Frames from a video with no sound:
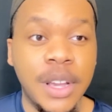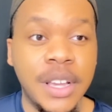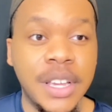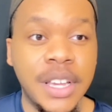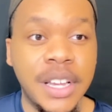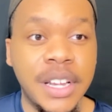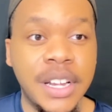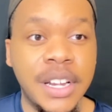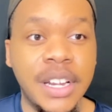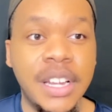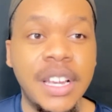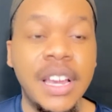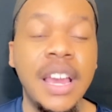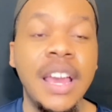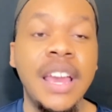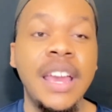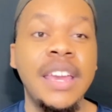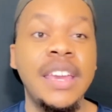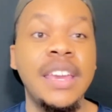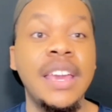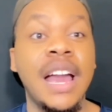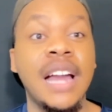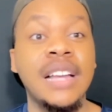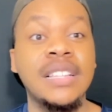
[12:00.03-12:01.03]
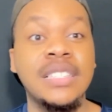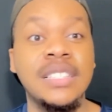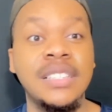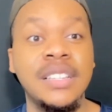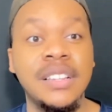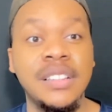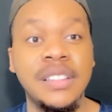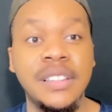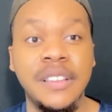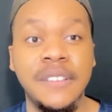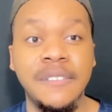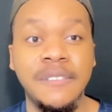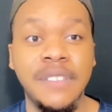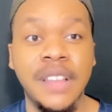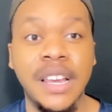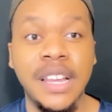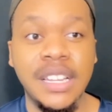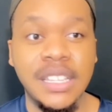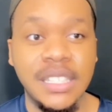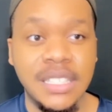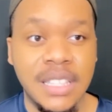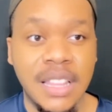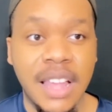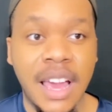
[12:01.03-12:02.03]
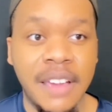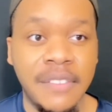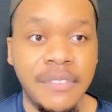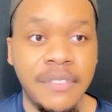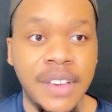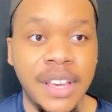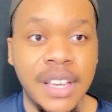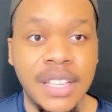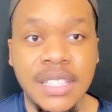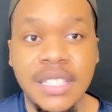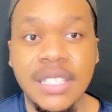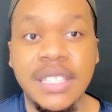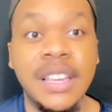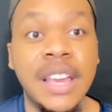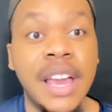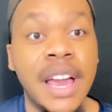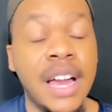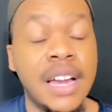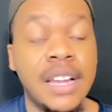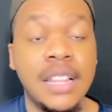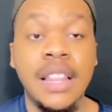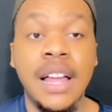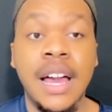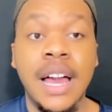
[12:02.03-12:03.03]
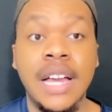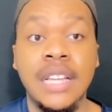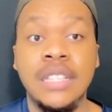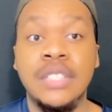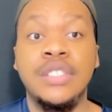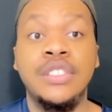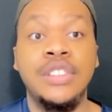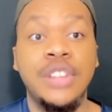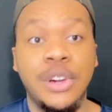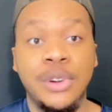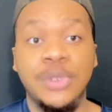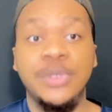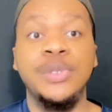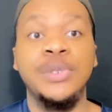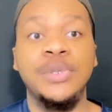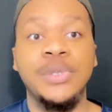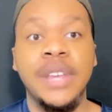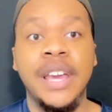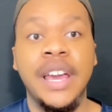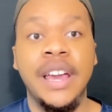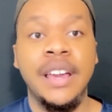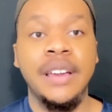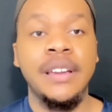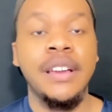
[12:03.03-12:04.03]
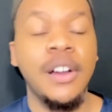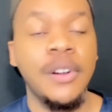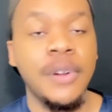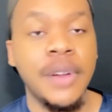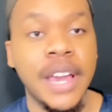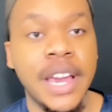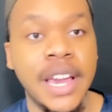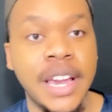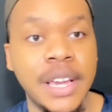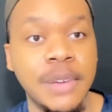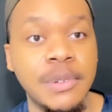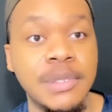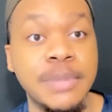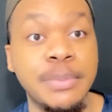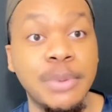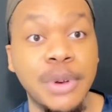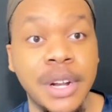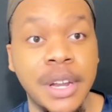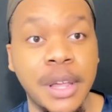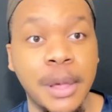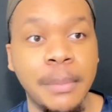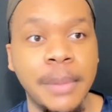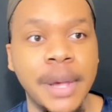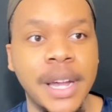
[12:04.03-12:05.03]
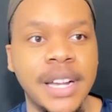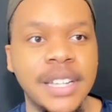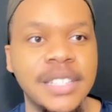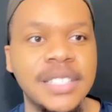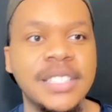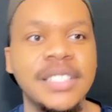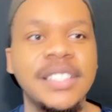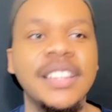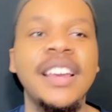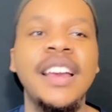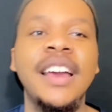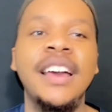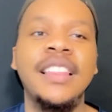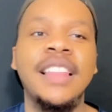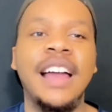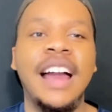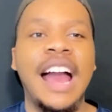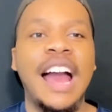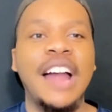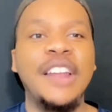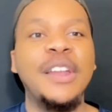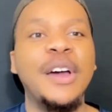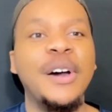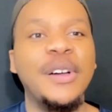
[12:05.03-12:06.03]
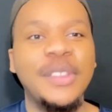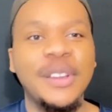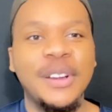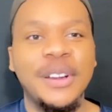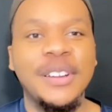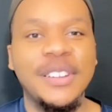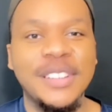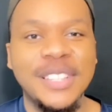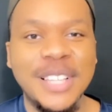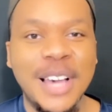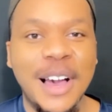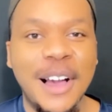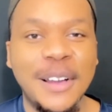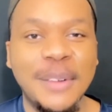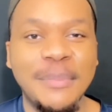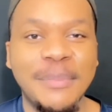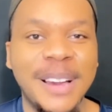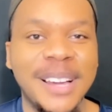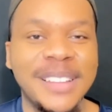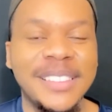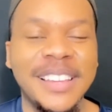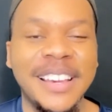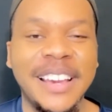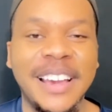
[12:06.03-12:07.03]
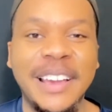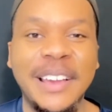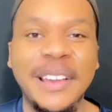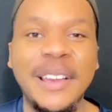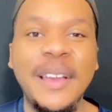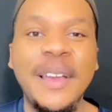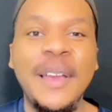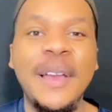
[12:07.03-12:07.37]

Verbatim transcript: year, he accidentally inflated his life vest. Yeah, class, don't do that. Okay, it was pretty embarrassing. Like I know they're gonna talk about that.